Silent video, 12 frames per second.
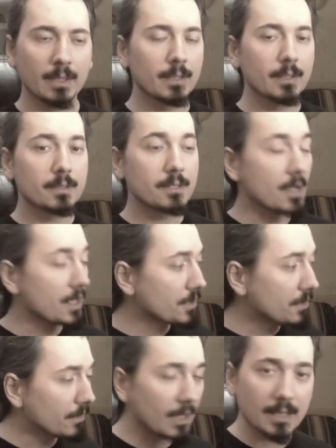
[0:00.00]
So as
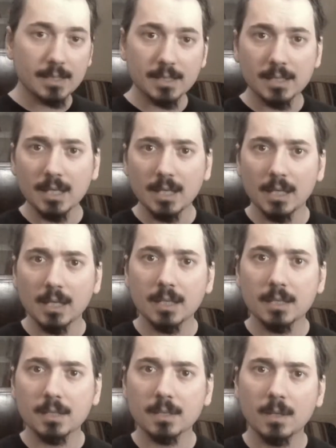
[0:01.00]
you can see,
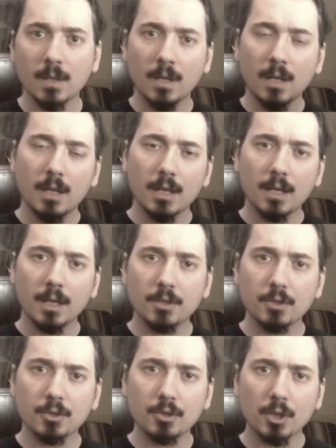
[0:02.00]

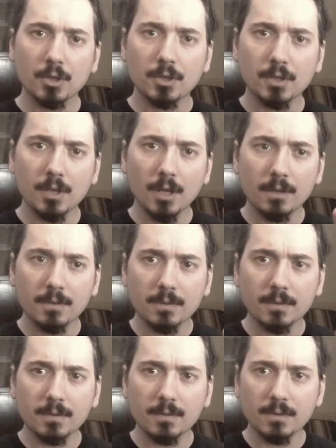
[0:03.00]
it's just a
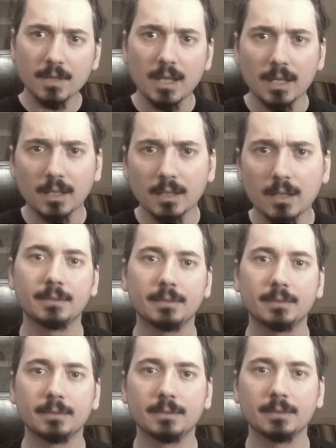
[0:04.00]
thing.
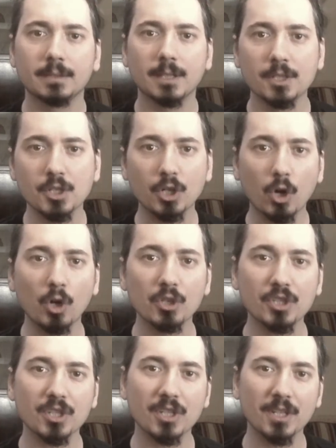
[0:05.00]
It's a
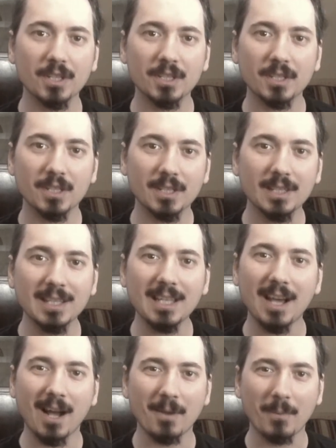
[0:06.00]
constant
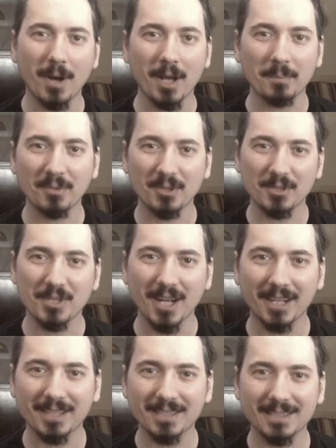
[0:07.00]
DIY
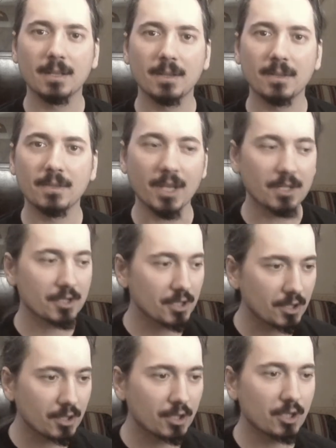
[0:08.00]
project that's
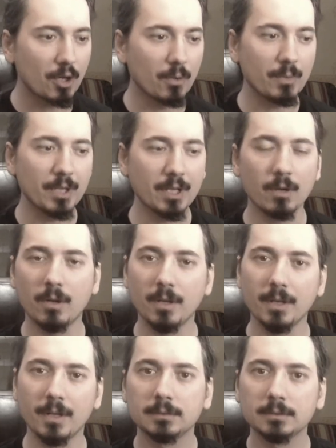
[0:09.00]
just going
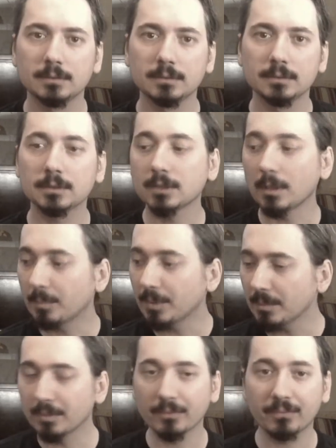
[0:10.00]
on. Some
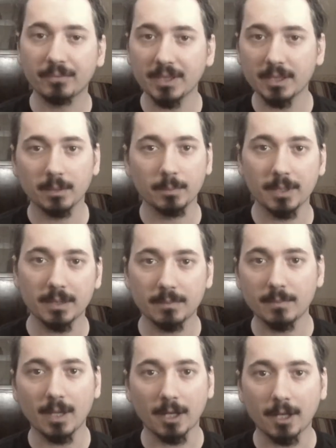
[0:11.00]
people fiddle with
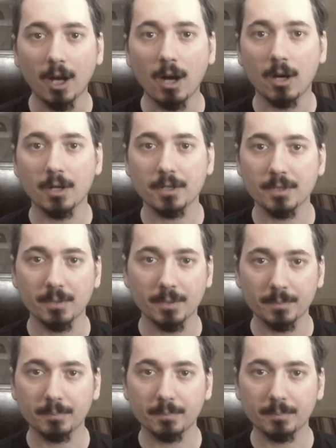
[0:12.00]
their cars or